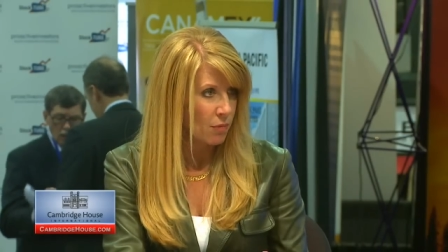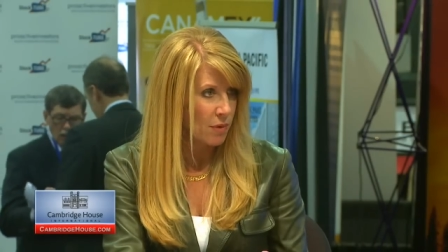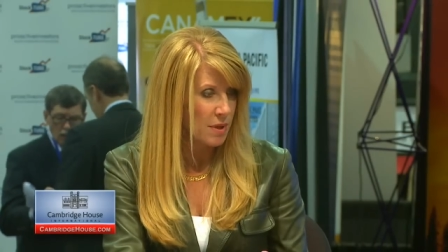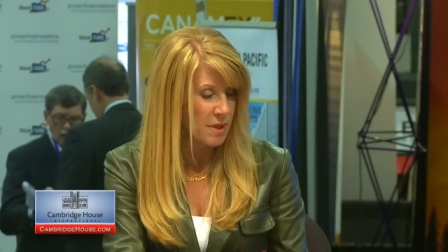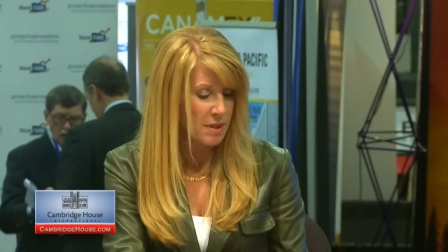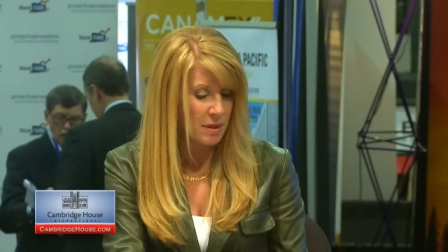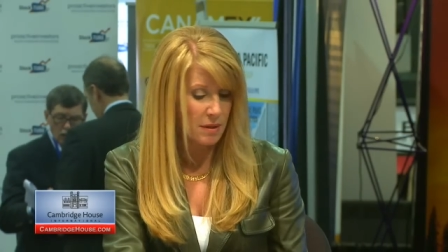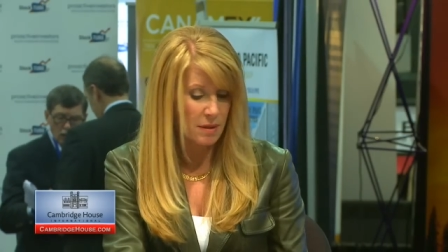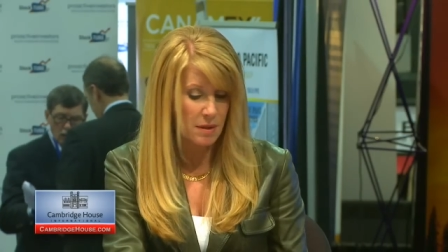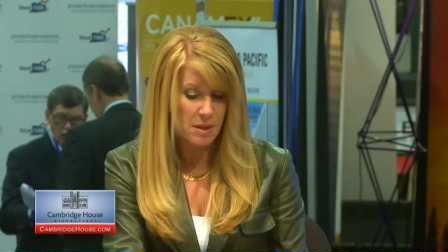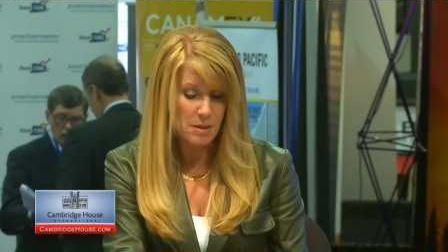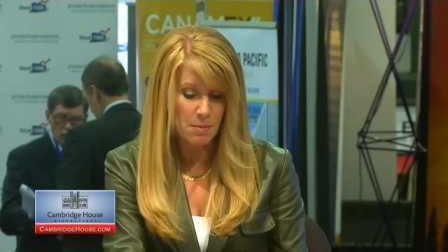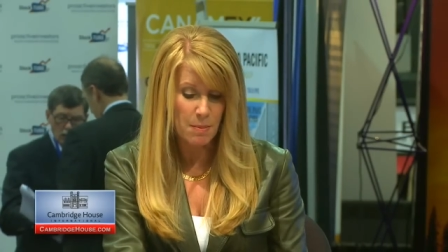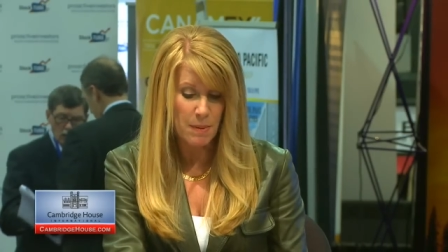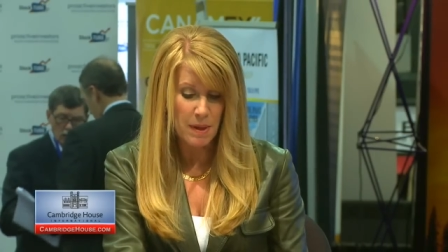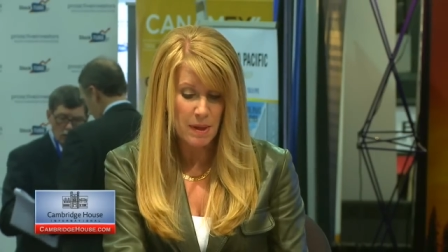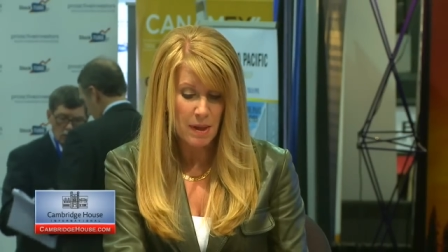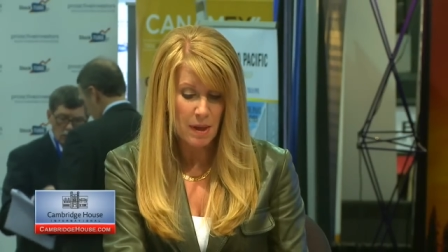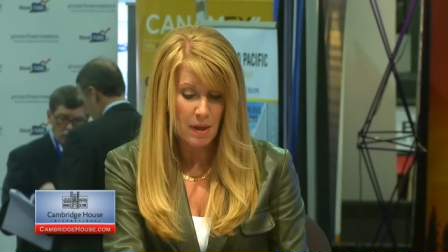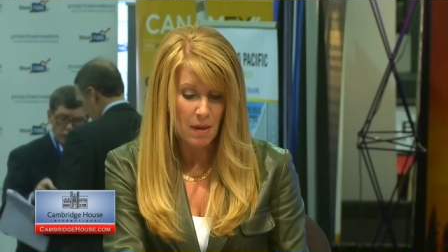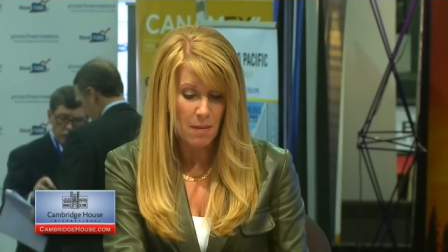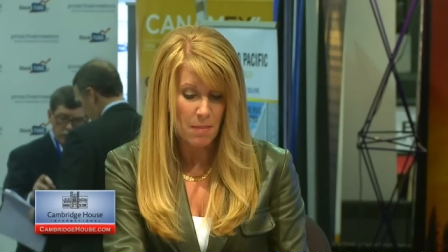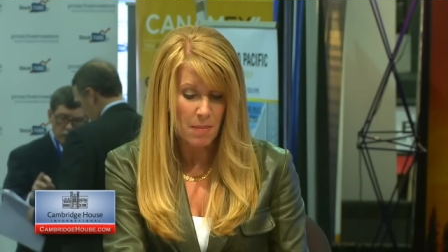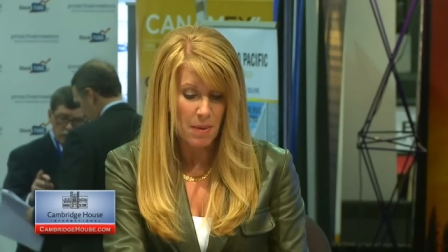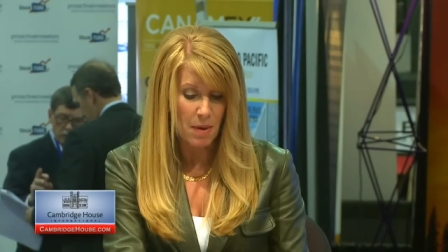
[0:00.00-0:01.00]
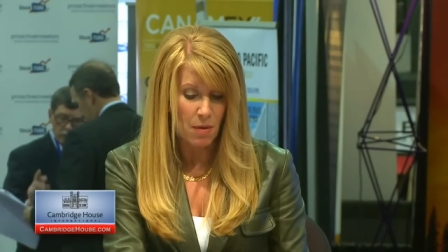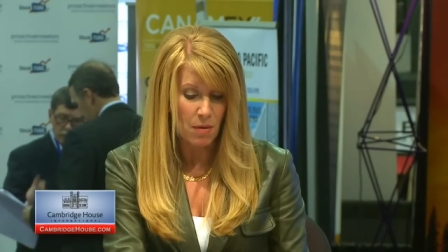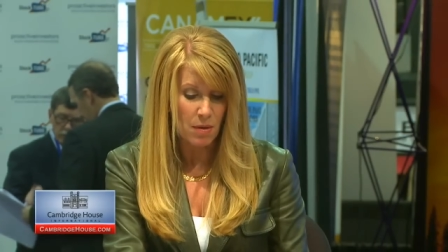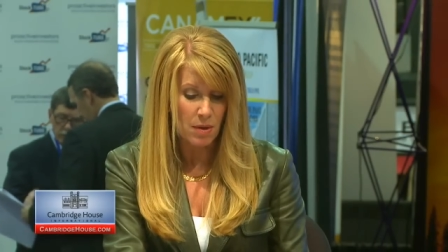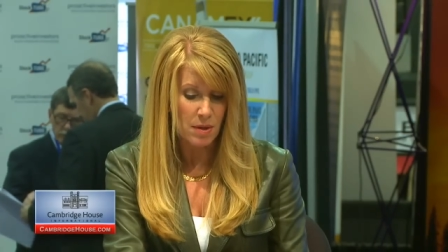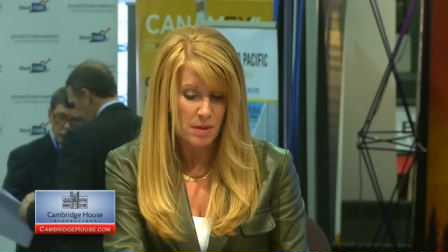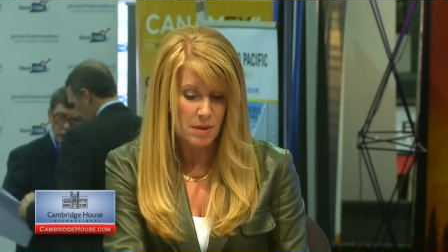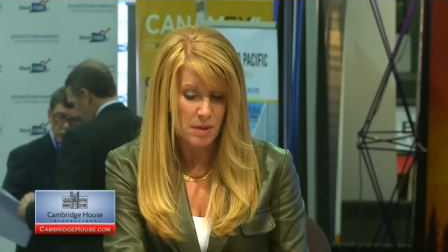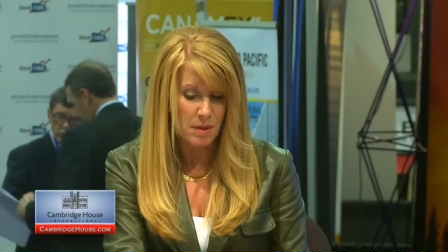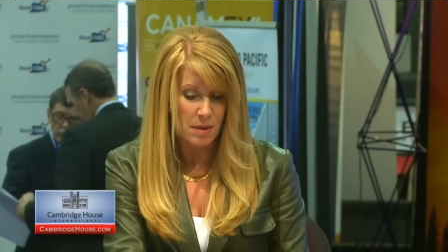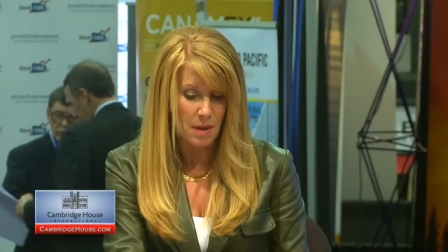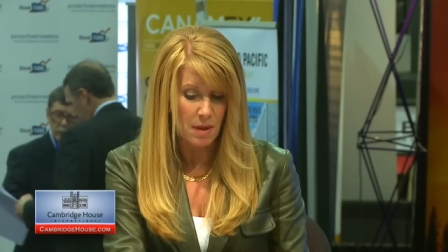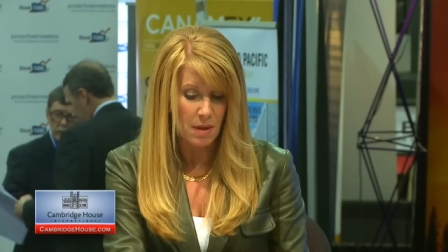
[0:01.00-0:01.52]
recently speaking about,
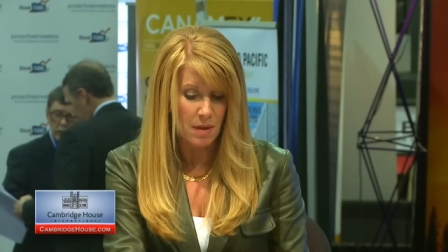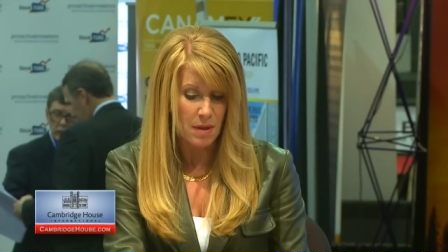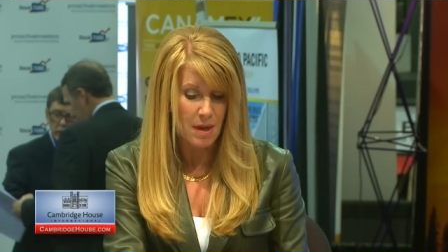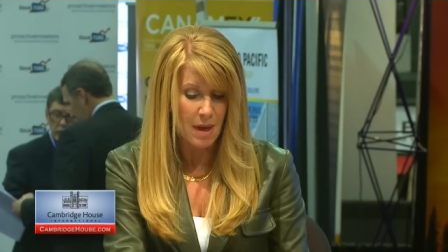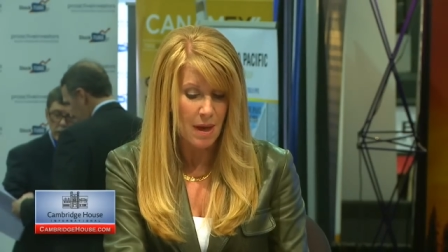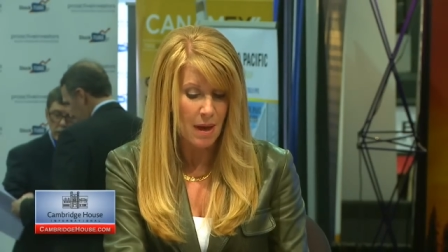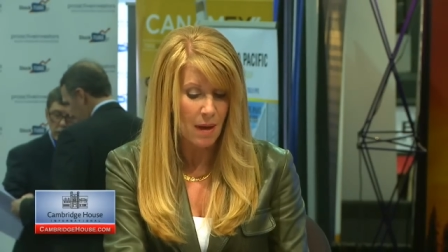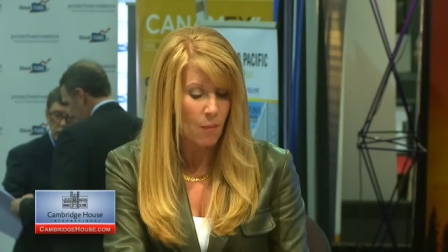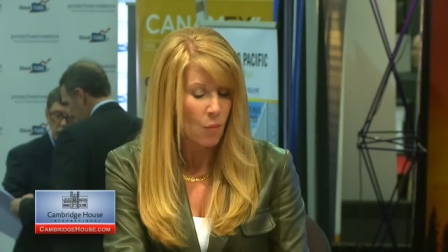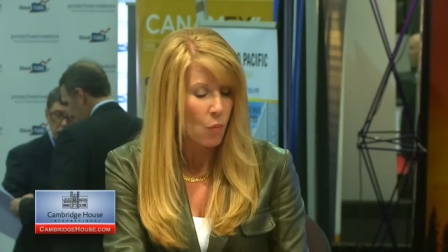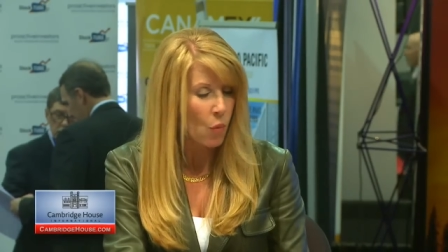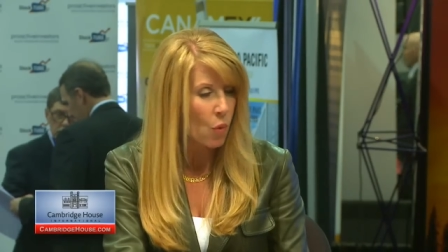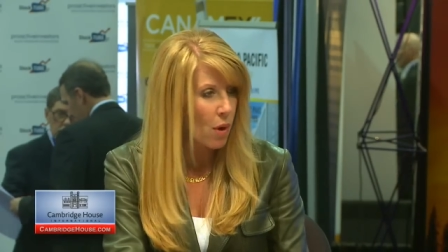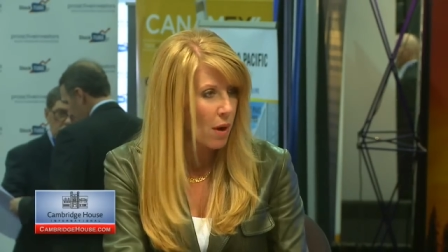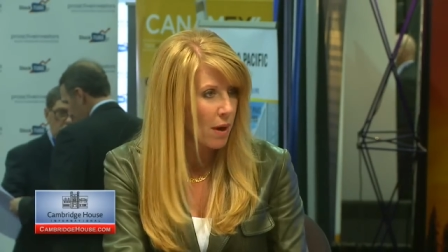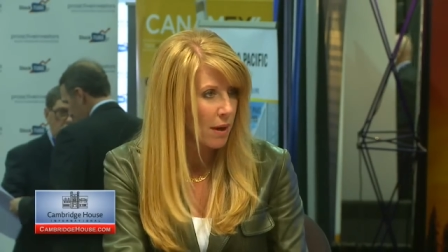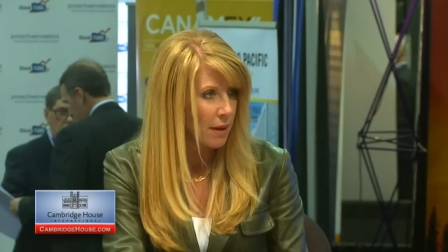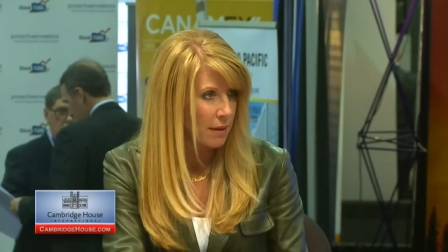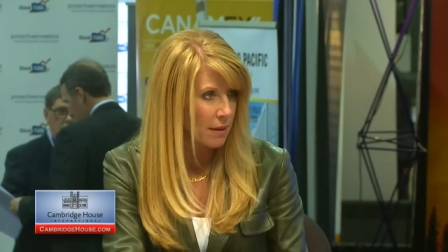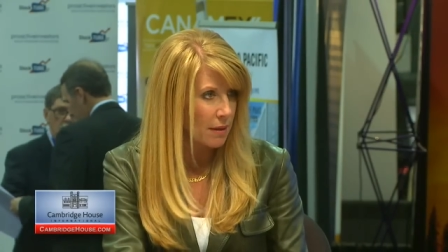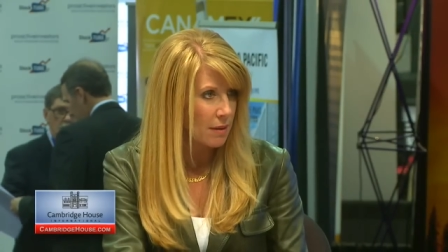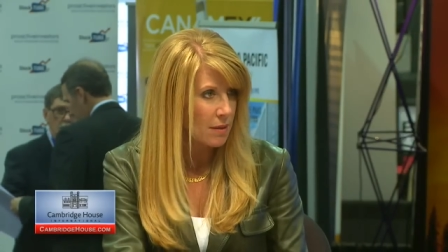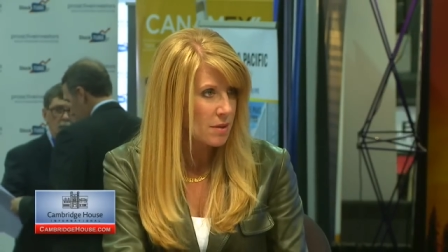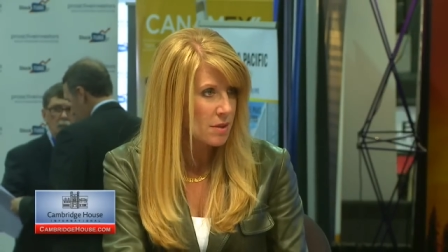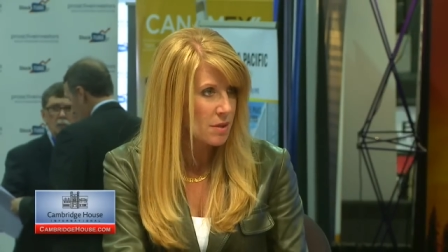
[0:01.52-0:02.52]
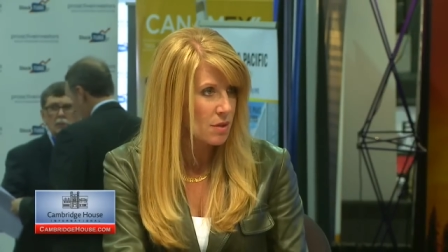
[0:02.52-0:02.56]
is the M1.